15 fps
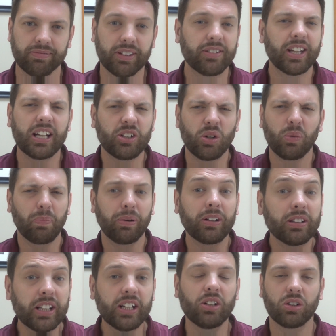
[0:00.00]
is that your
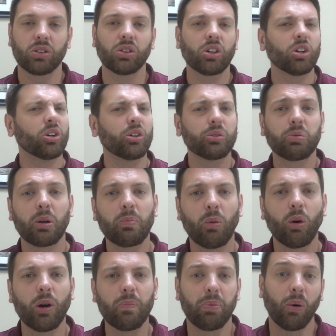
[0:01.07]
political goals were
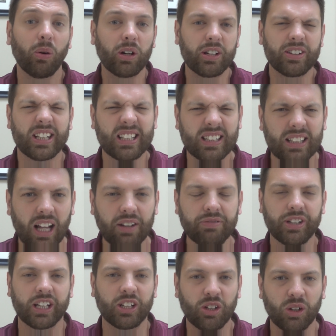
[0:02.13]
more important than
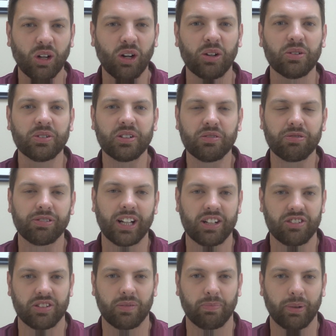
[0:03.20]
loving your own
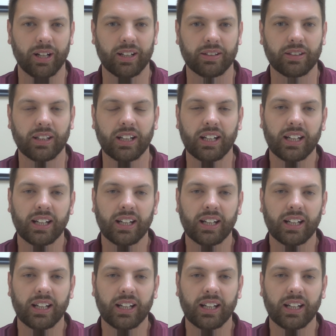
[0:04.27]
flesh and blood.